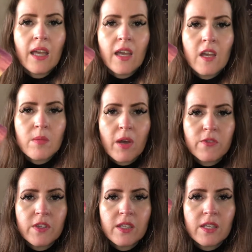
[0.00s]
I
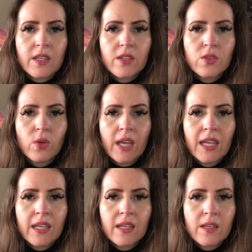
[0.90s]
think you're
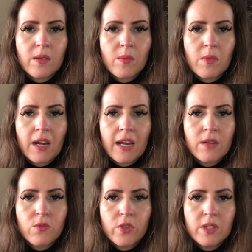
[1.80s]
getting
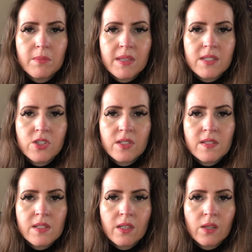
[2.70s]
clairvoyant
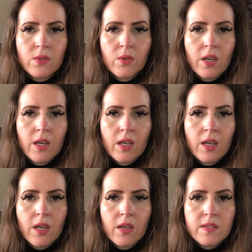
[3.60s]
messages, you know,
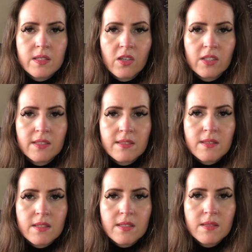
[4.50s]

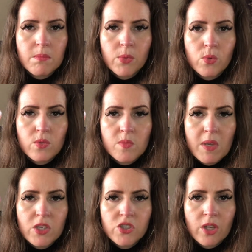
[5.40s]
signs, symbols
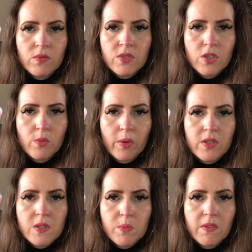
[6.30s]
being shown to you by your
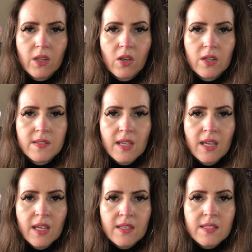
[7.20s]
spirit guides
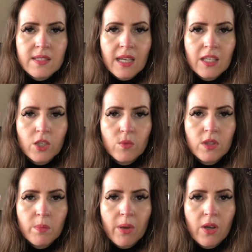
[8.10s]
to take you in
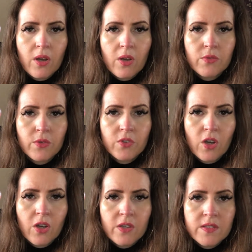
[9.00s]
the path of your
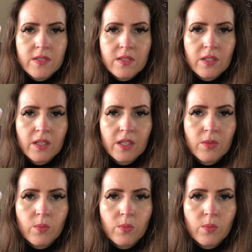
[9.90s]
heart's desire,